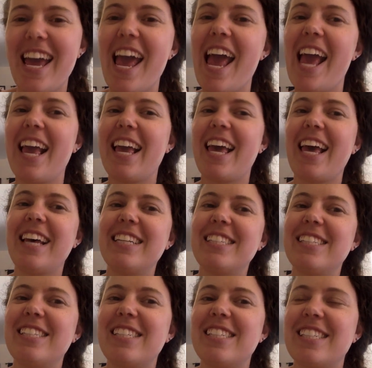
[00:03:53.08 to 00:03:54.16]

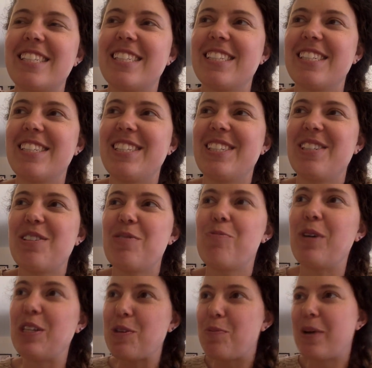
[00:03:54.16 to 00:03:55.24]
And
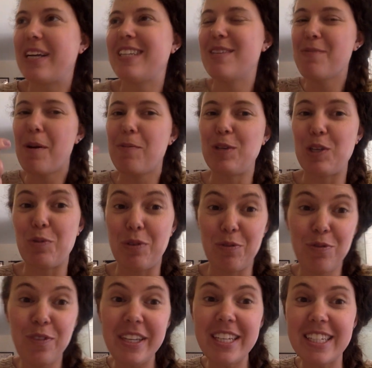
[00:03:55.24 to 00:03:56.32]
when you picked them up, what you would
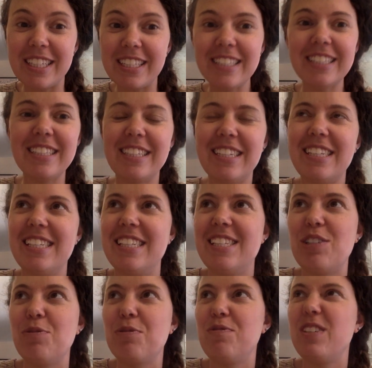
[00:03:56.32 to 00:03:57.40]
feel is
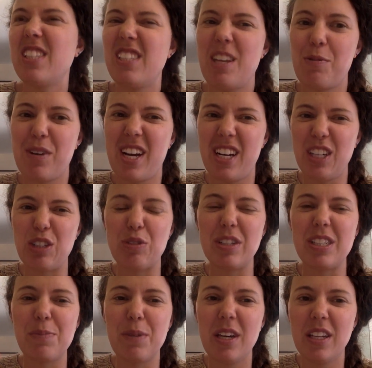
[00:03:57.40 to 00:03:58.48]
you would feel that they were kind of
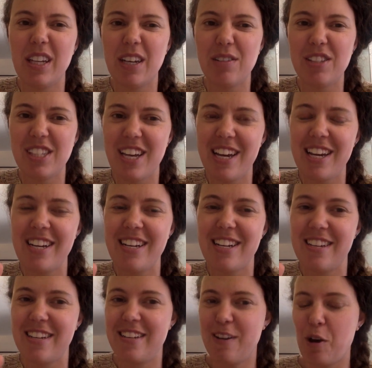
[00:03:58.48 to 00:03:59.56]
crispy on the outside,
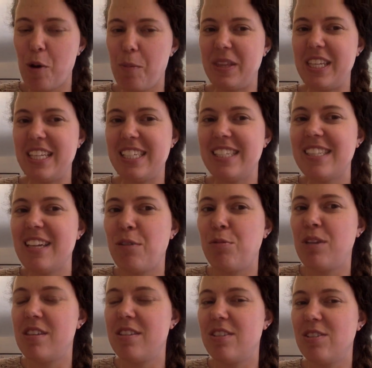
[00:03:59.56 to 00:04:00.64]
but the inside
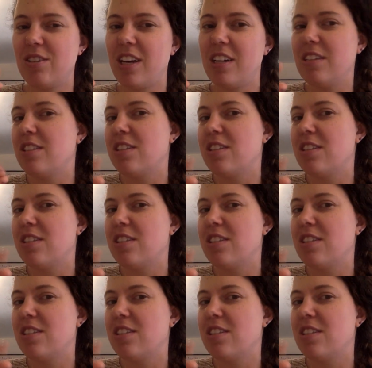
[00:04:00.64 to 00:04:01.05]
was still kind of